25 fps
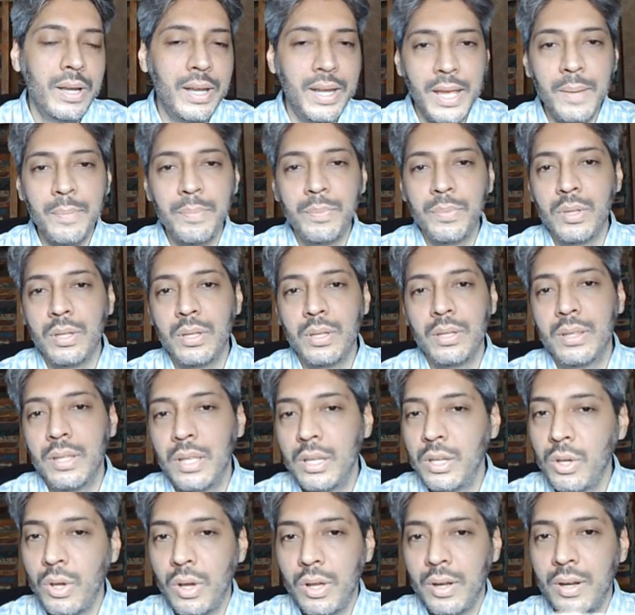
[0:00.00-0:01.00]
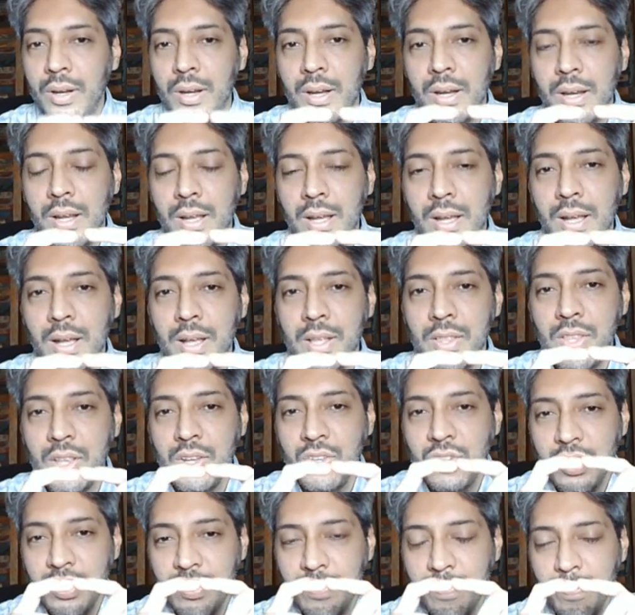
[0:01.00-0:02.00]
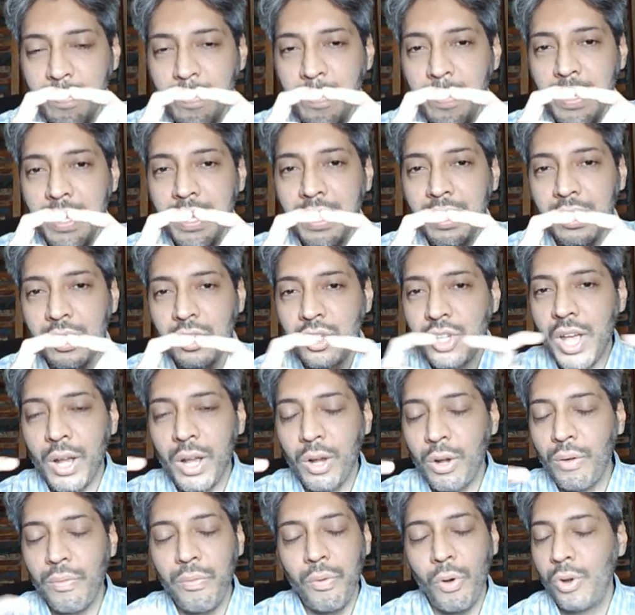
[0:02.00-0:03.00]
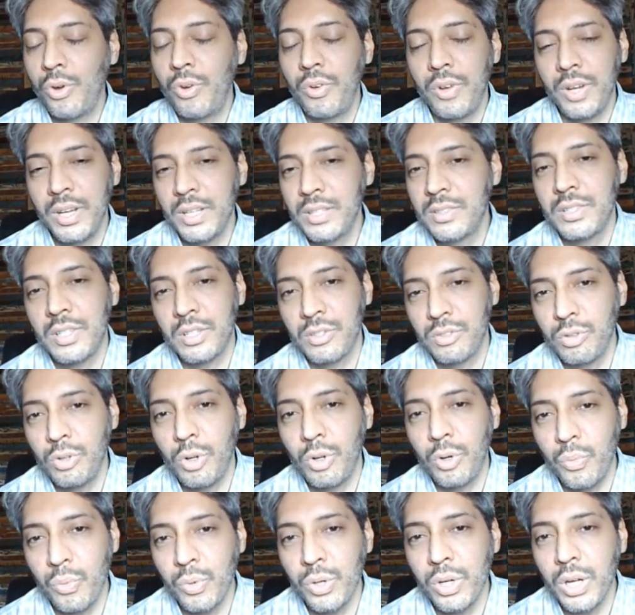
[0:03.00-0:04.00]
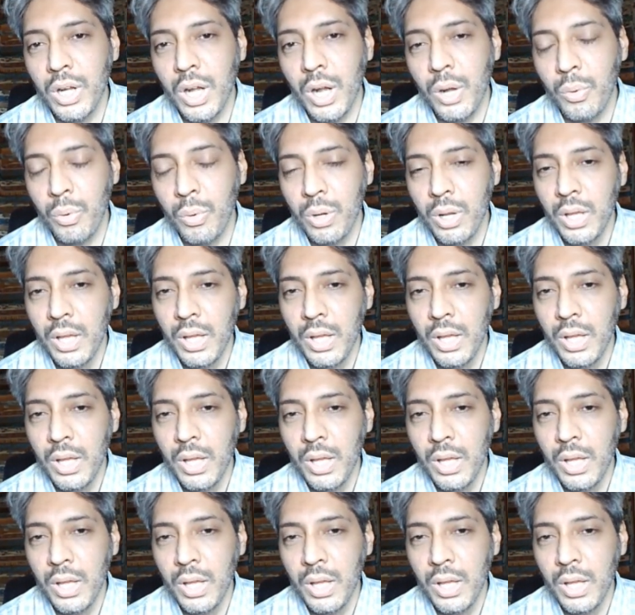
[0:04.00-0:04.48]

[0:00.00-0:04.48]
depth, then just being a jack of all trades does not work out.